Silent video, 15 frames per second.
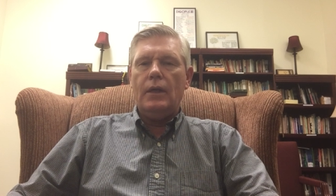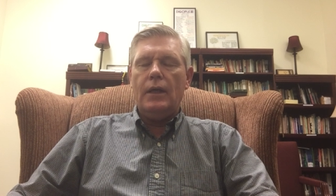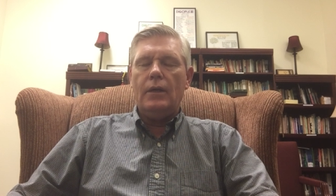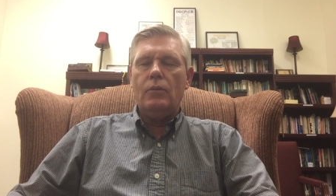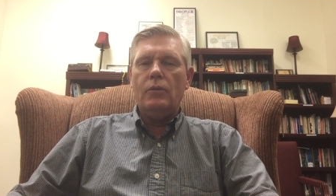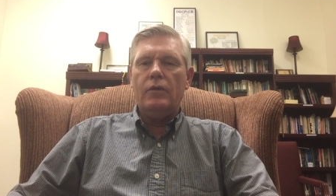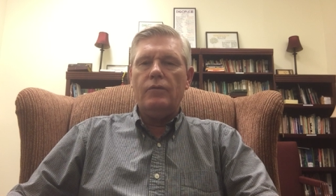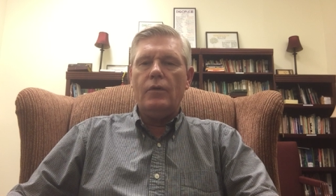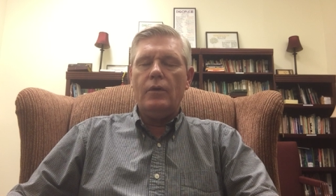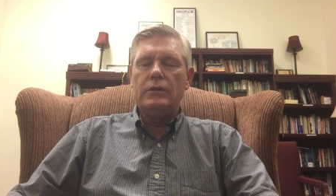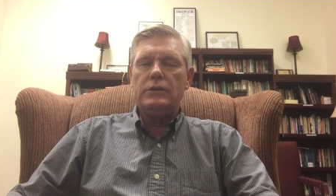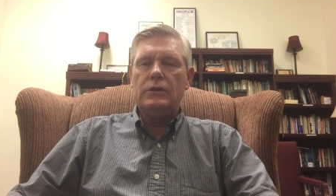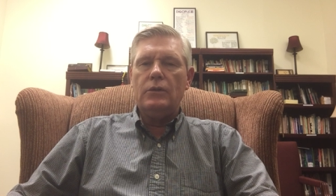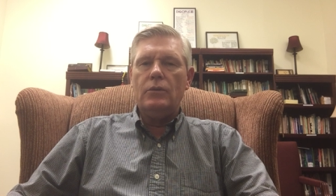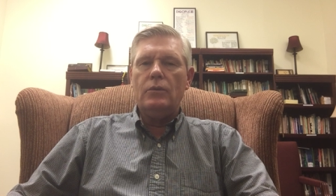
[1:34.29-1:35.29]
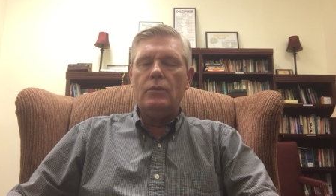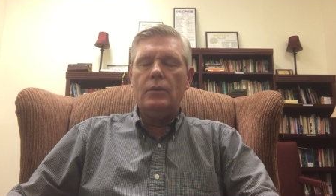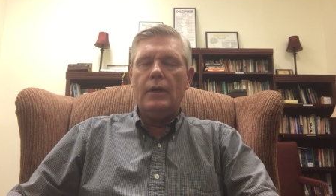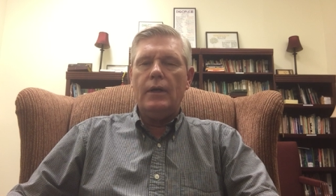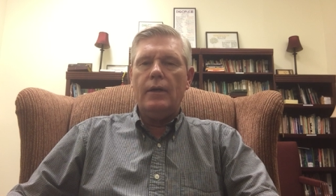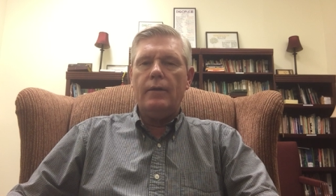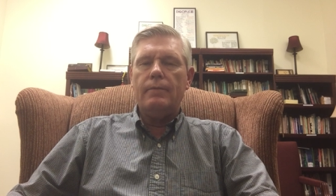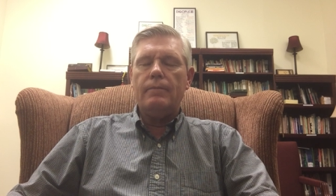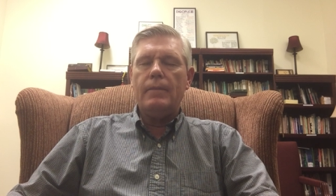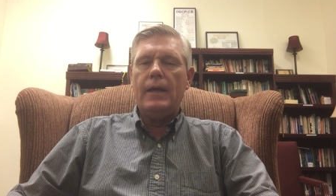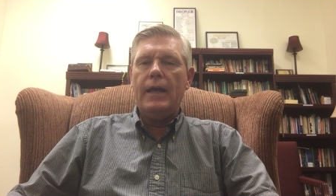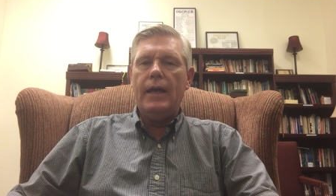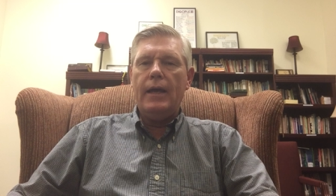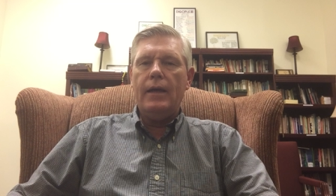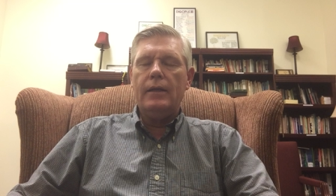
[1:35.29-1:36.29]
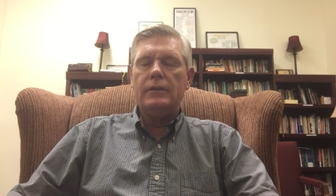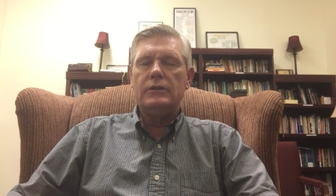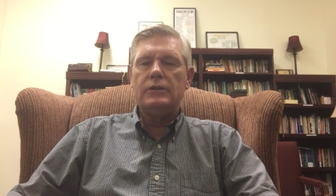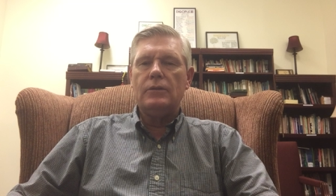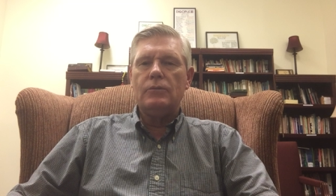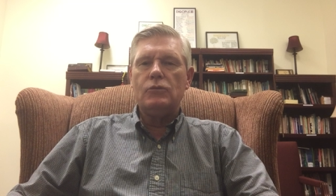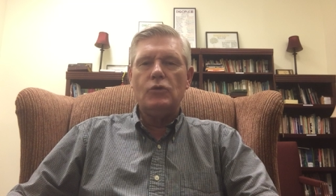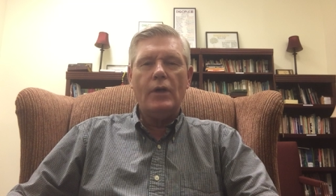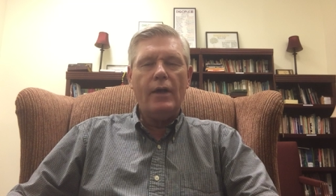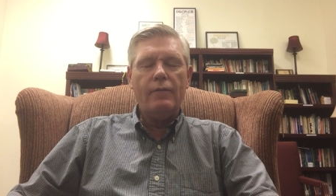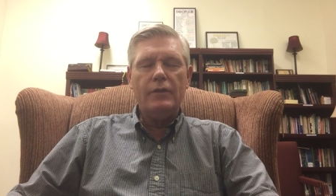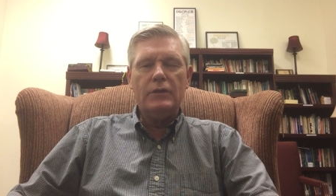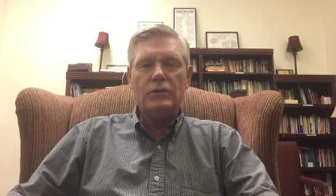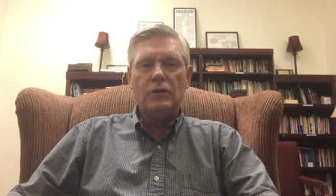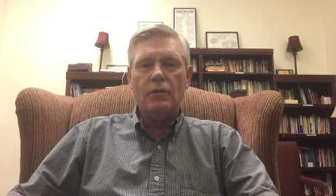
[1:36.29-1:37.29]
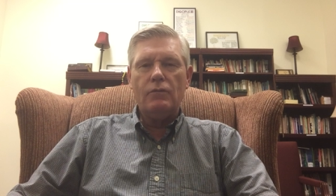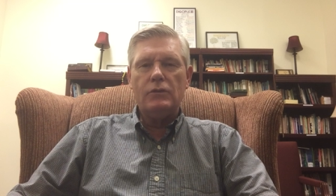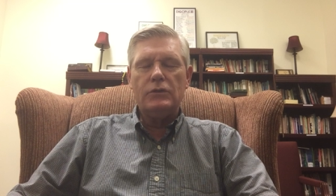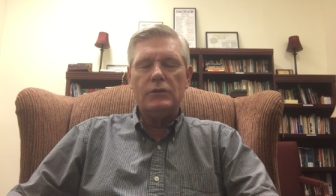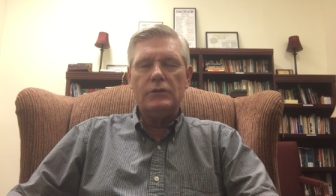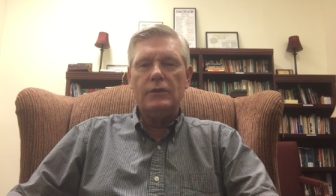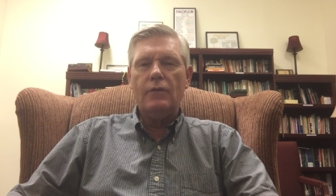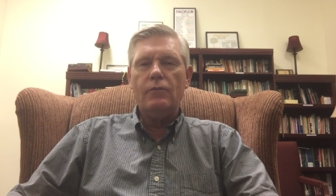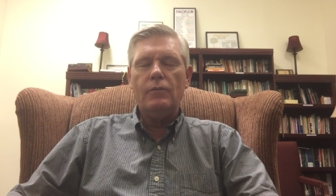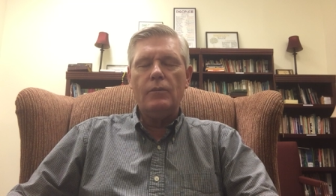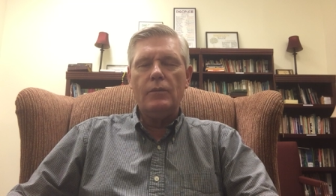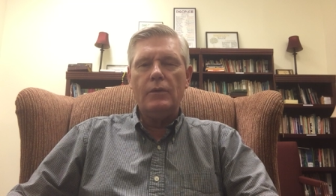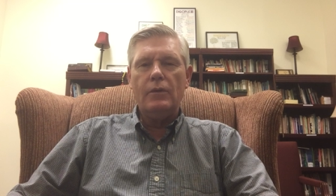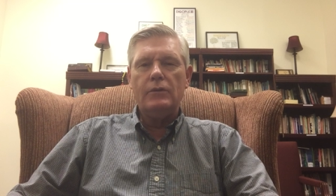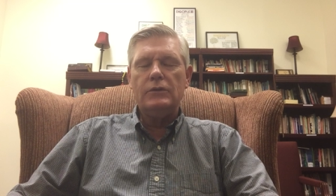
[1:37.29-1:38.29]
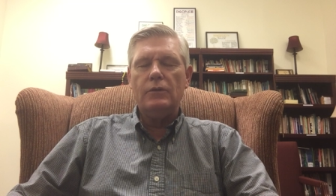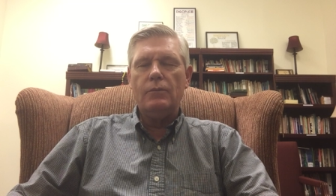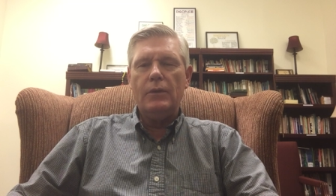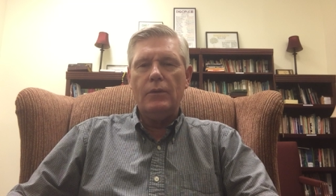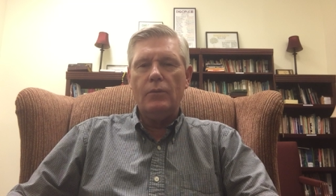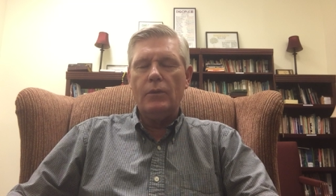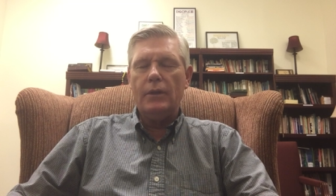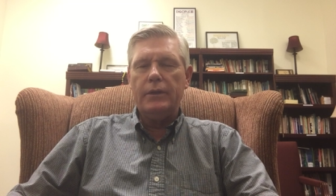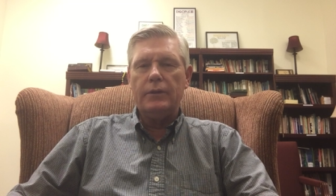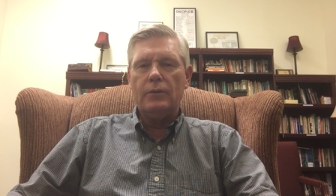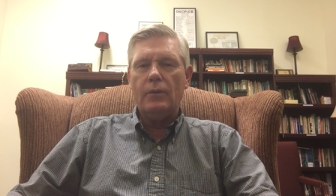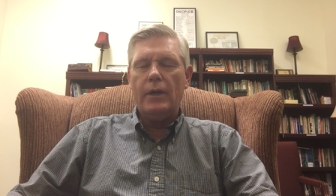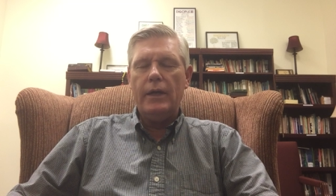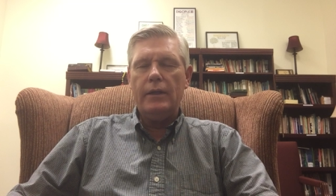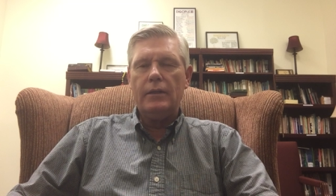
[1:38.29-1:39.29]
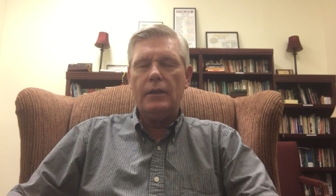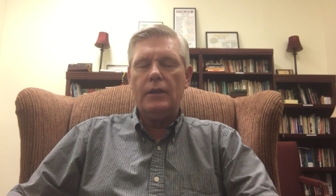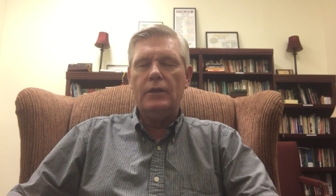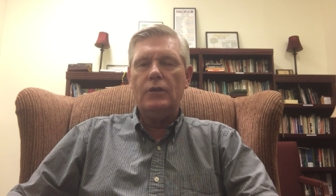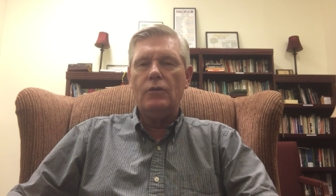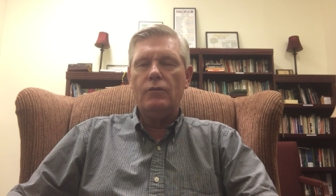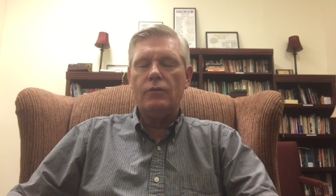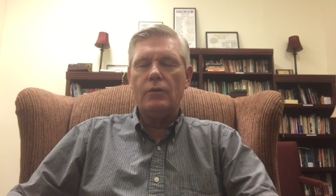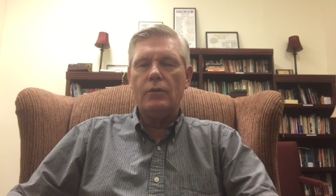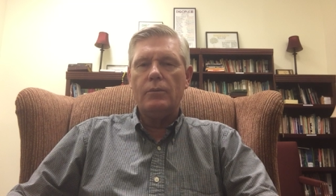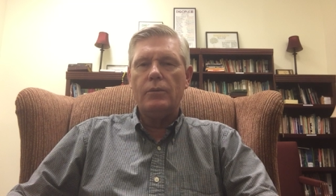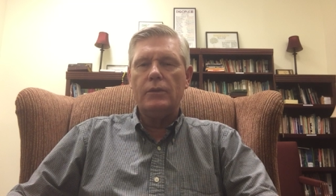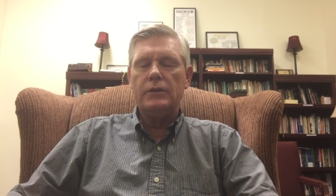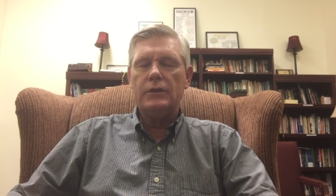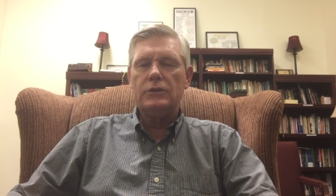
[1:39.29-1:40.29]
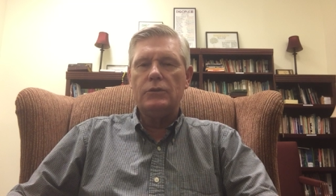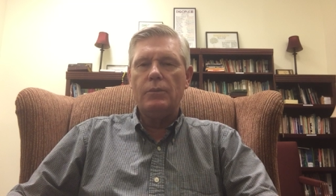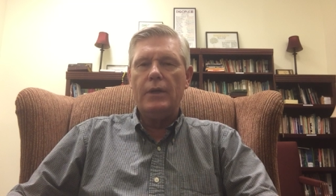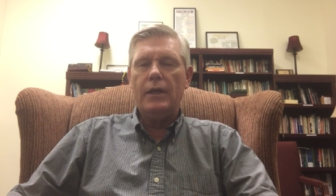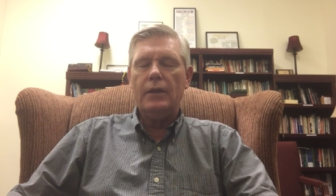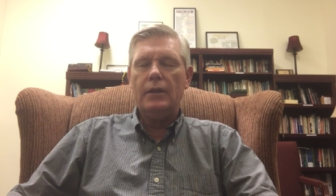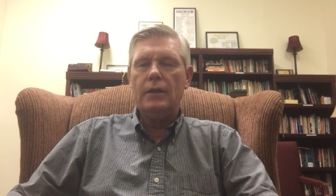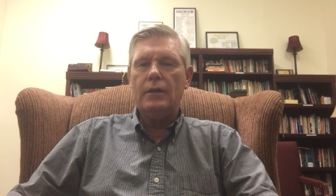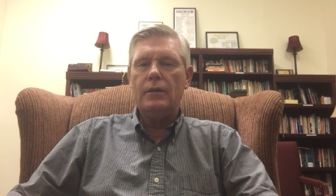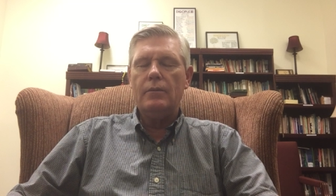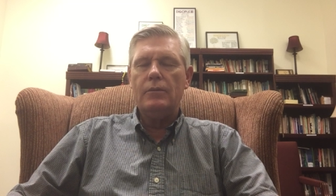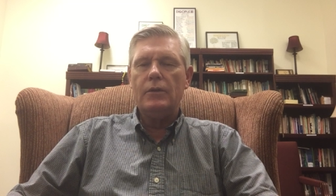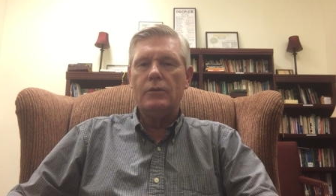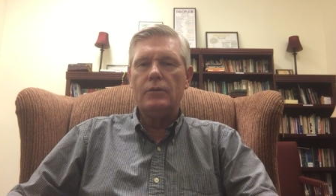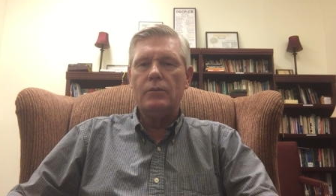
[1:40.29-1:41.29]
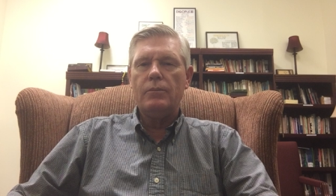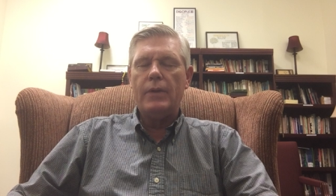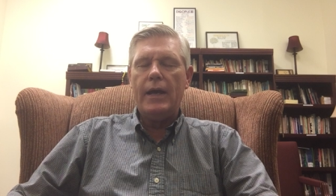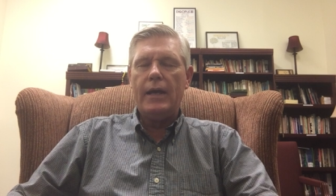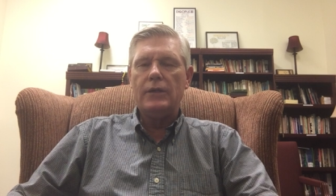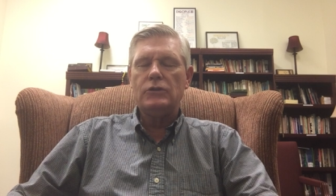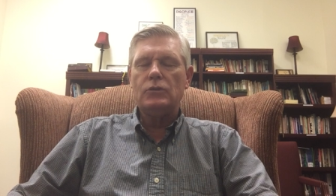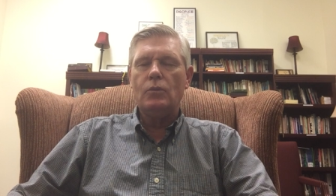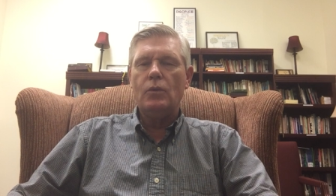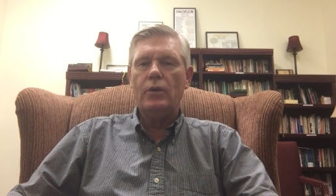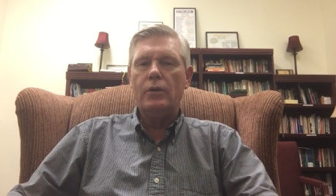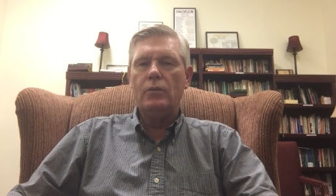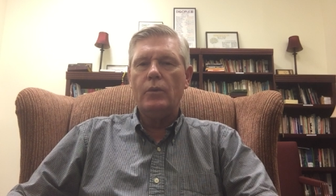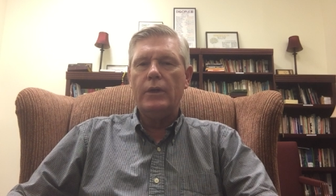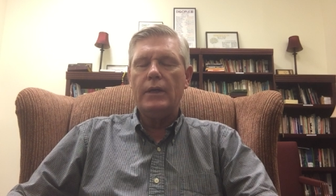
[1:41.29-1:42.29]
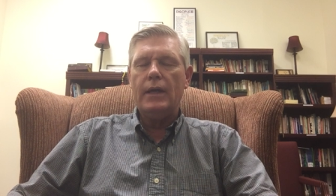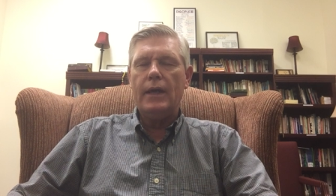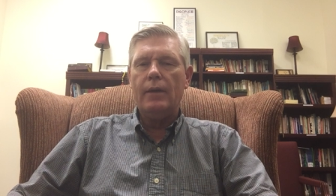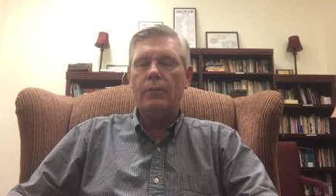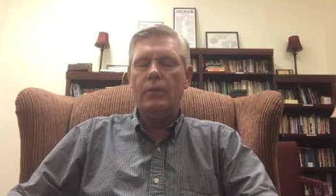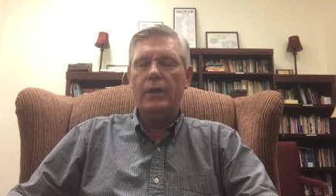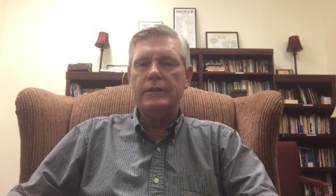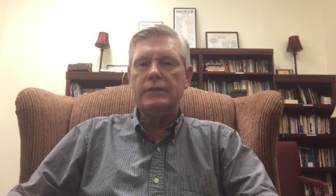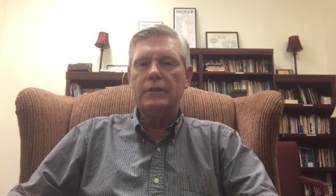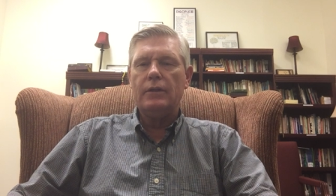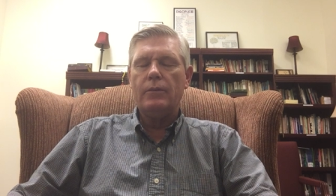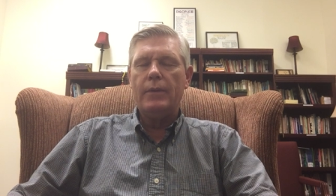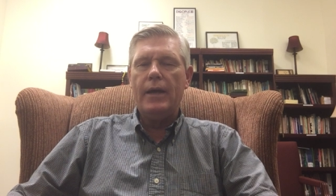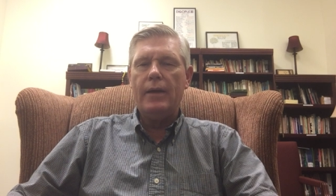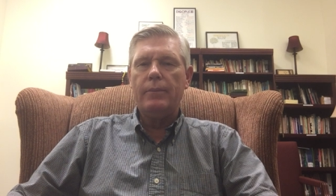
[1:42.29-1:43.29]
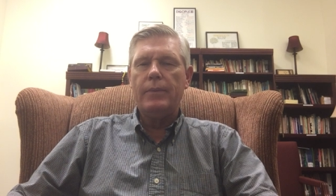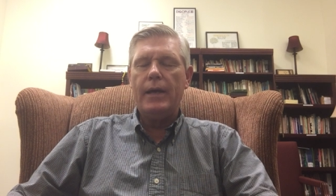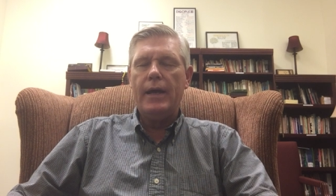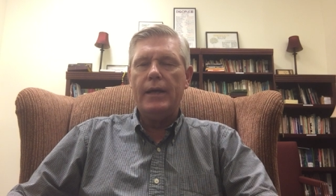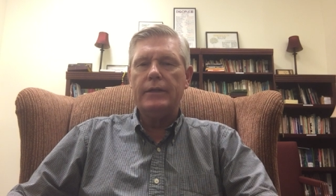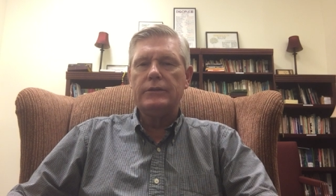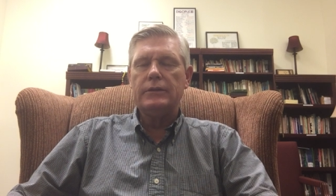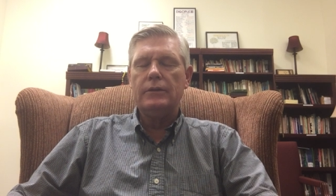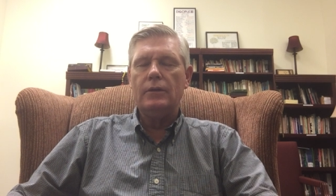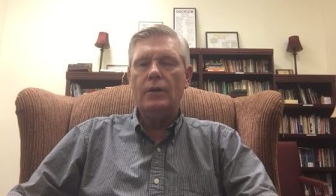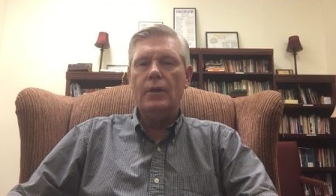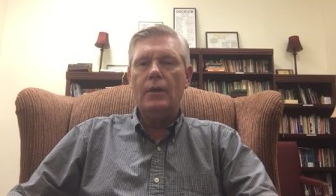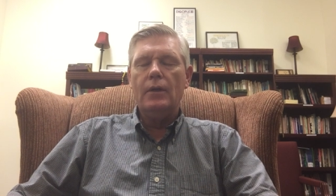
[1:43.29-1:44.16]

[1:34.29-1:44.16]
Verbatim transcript: And we've also uh, had some drive-in services. Those have been really great. Thank you for participating in them. The past one, we had a blessing of the backpacks. And